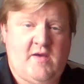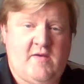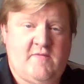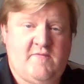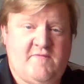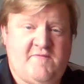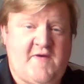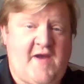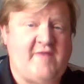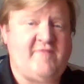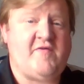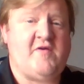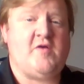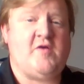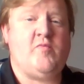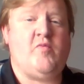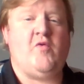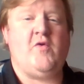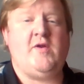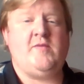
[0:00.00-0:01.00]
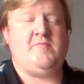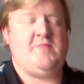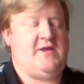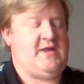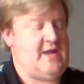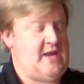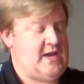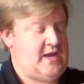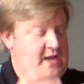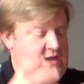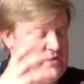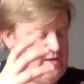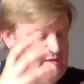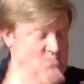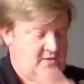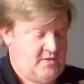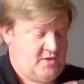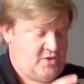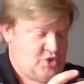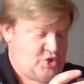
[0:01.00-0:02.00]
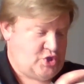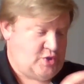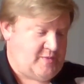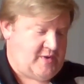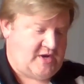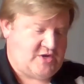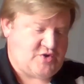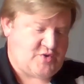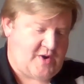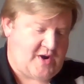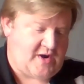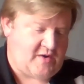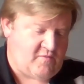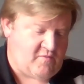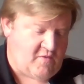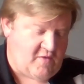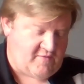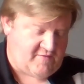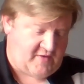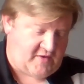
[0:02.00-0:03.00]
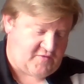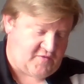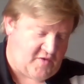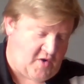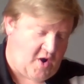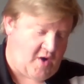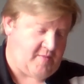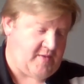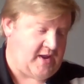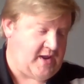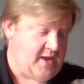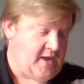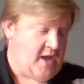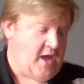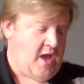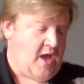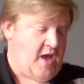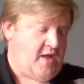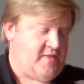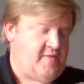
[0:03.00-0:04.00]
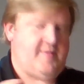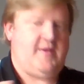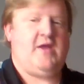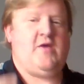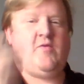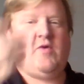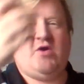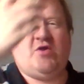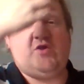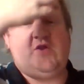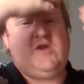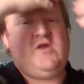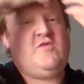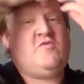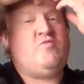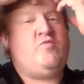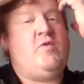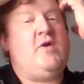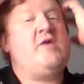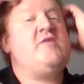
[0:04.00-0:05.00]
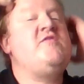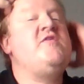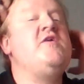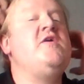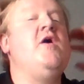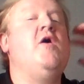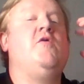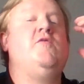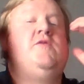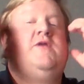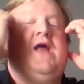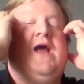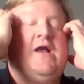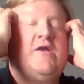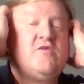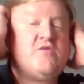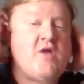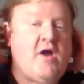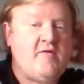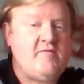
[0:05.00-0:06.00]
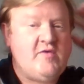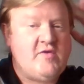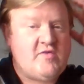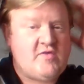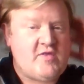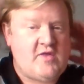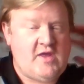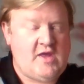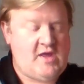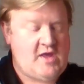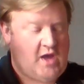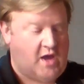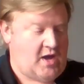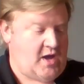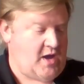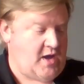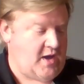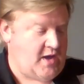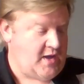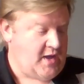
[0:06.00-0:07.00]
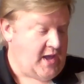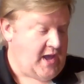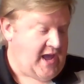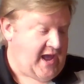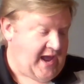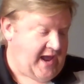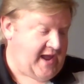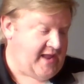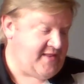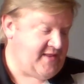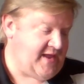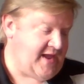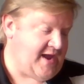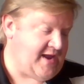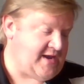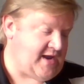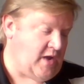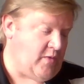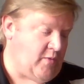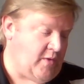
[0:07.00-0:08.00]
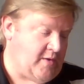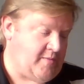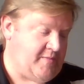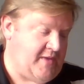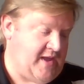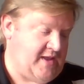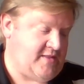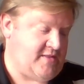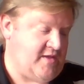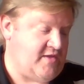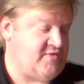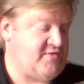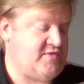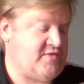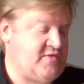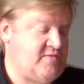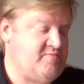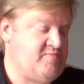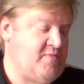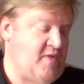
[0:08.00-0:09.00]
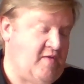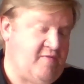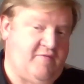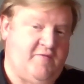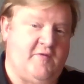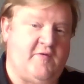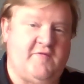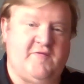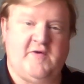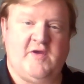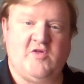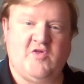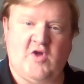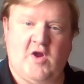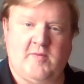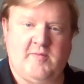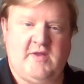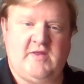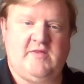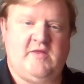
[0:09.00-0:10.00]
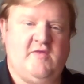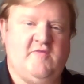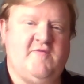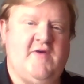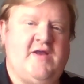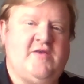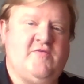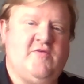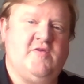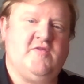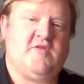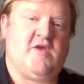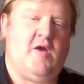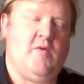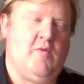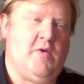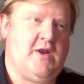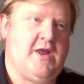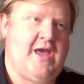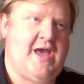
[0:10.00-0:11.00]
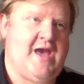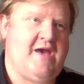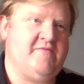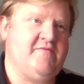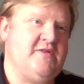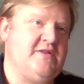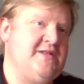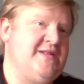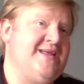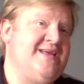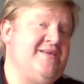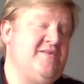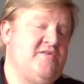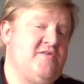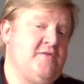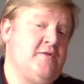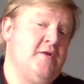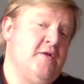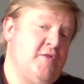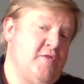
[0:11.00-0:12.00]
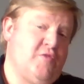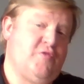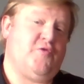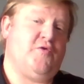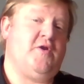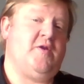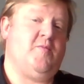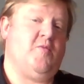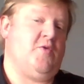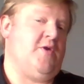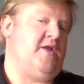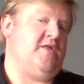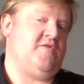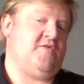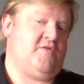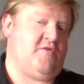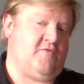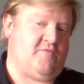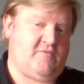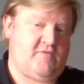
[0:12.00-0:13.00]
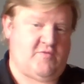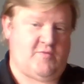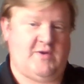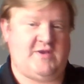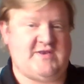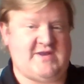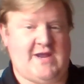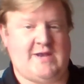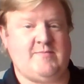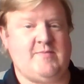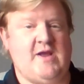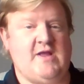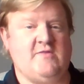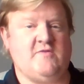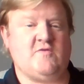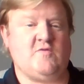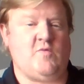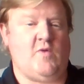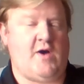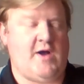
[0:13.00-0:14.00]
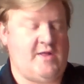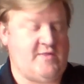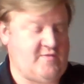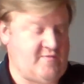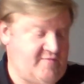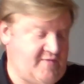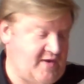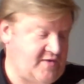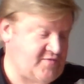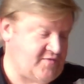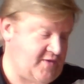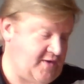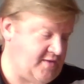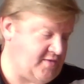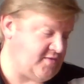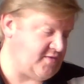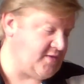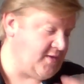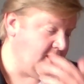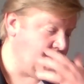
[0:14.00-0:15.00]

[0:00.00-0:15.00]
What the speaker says: 500 point beginning to my Tyrannic War Veteran Army. The big question is where to go next. Obviously, in the end, I want to make this a full-fledged army of these veterans. I want to have at least 30 Marines, so 3 10-man squads of veterans.